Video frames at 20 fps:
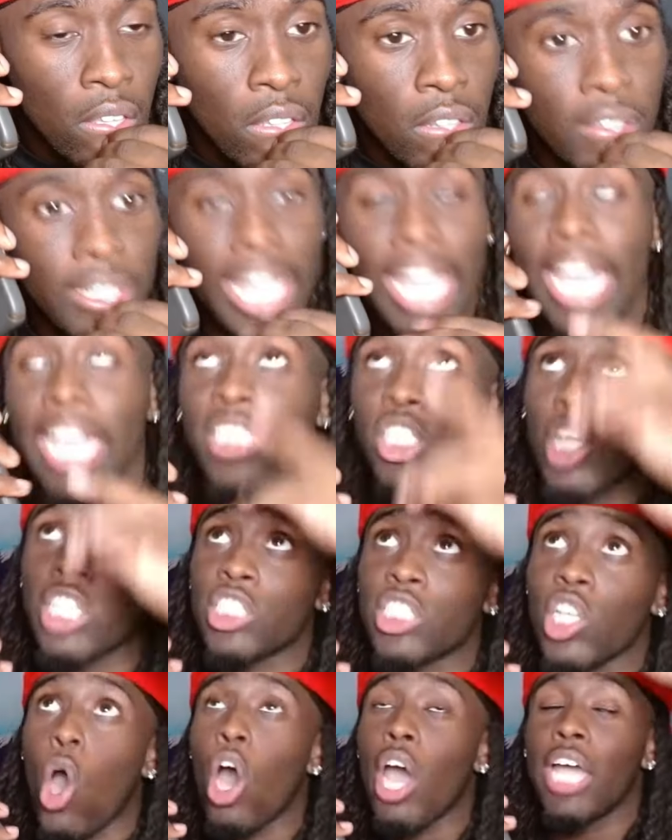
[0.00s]
nigga,
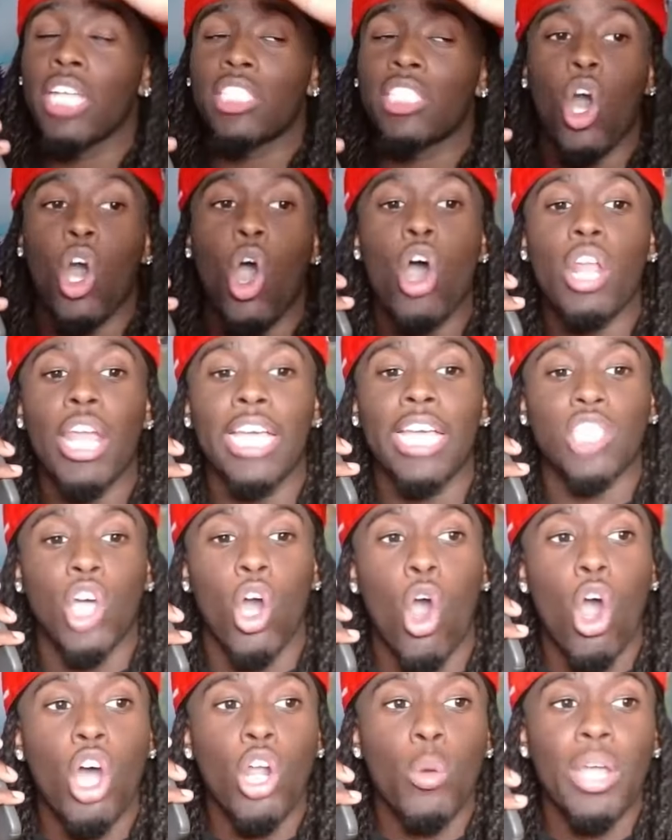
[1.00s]
why she talk like that?
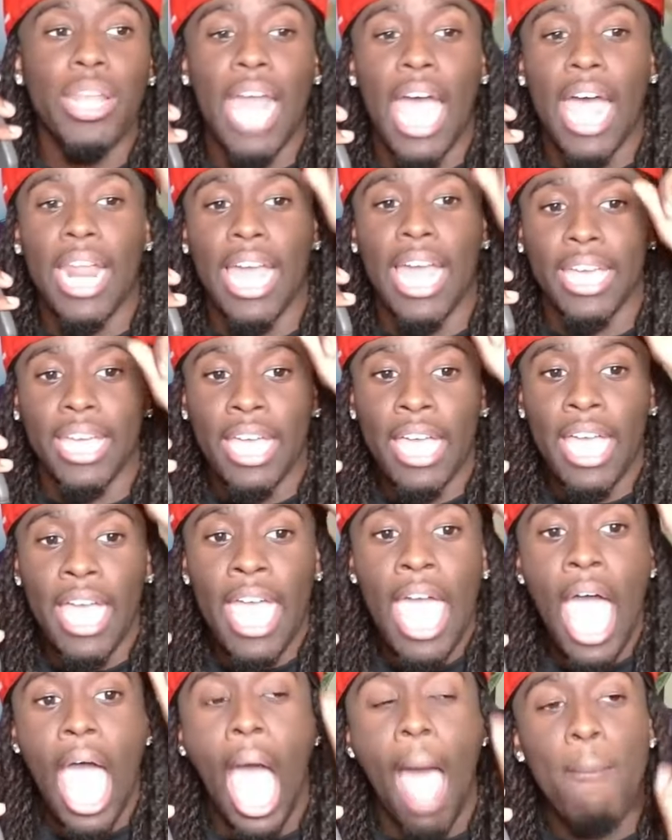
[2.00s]

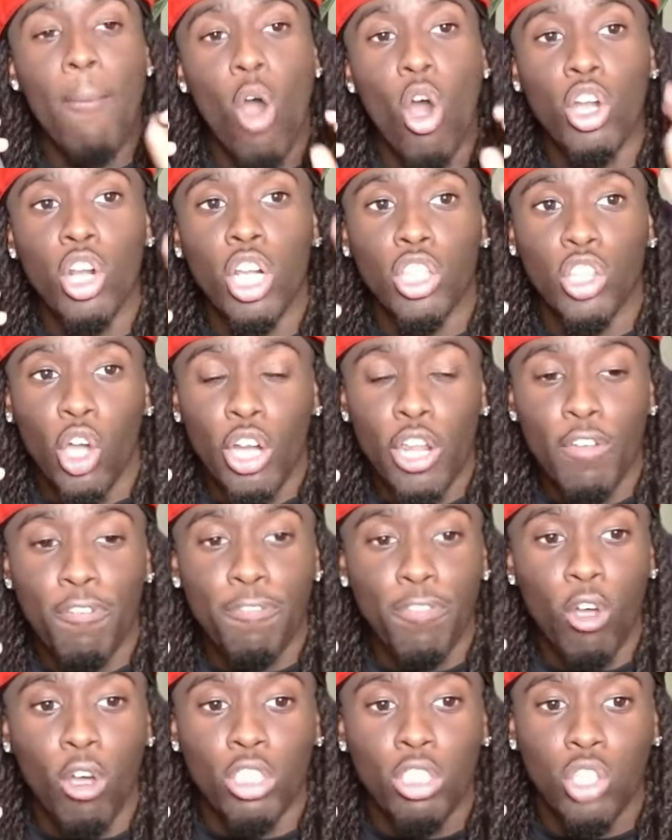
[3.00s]
Talk like she's
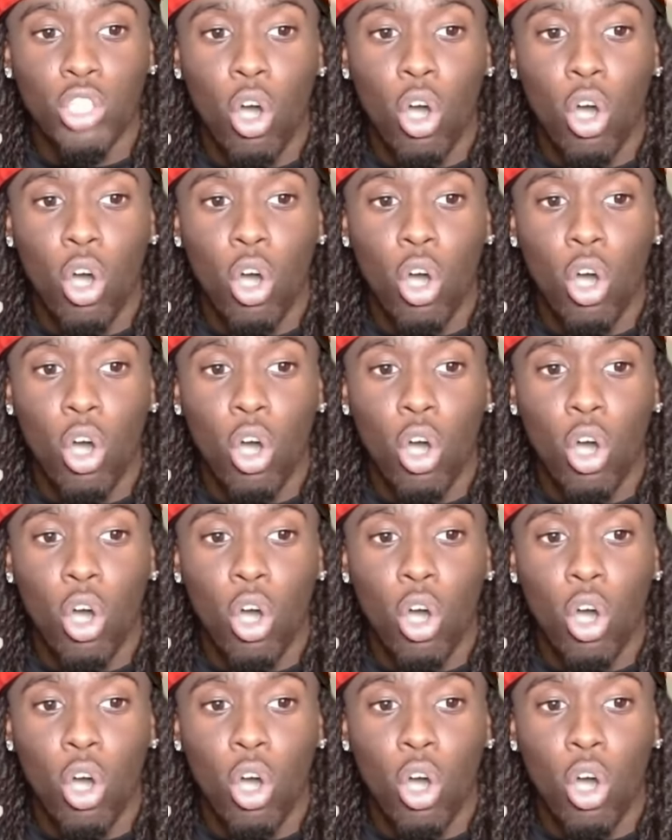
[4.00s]
slow.